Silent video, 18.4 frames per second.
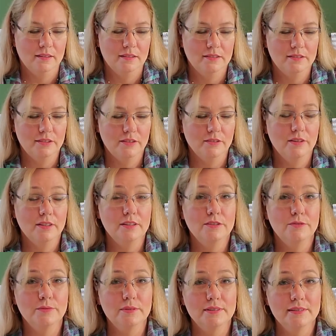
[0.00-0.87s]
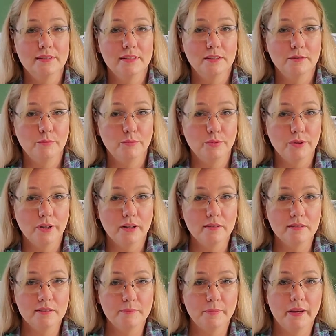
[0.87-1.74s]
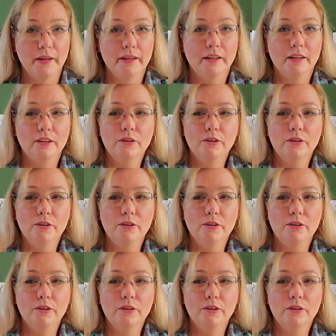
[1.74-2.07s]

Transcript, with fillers: So this was the brown spike.